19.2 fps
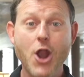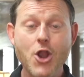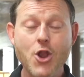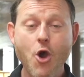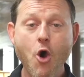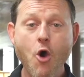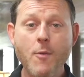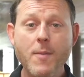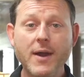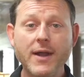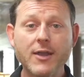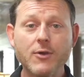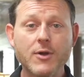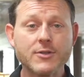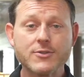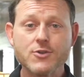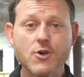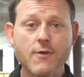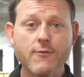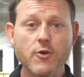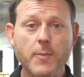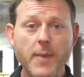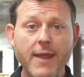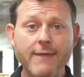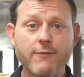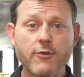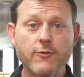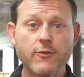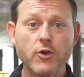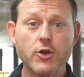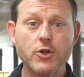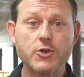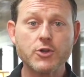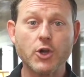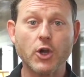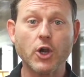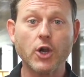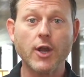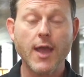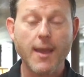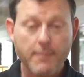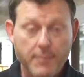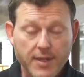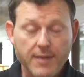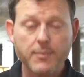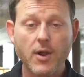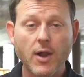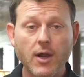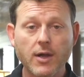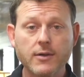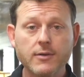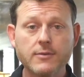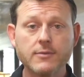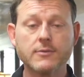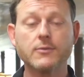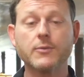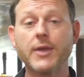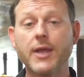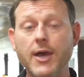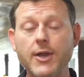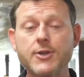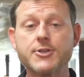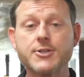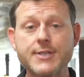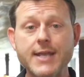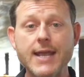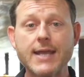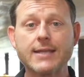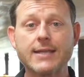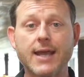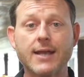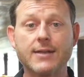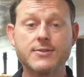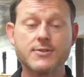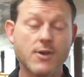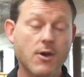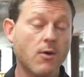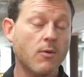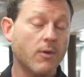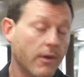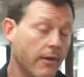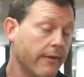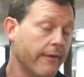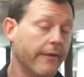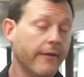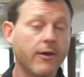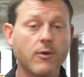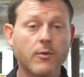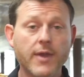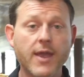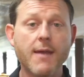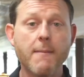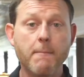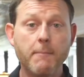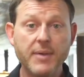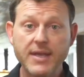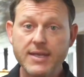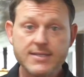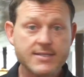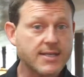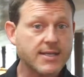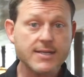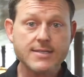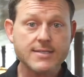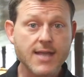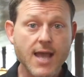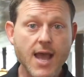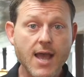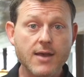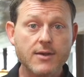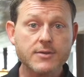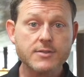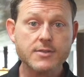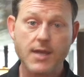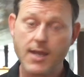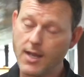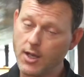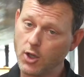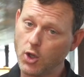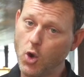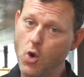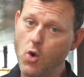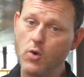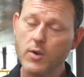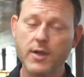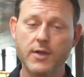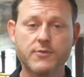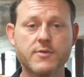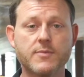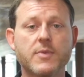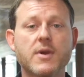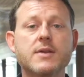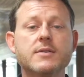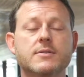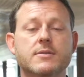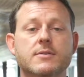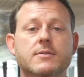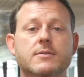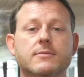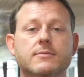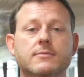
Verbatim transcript: Nobody wants to overpay for furniture. At Big Barn, we understand that. So we have big city styles and low country prices.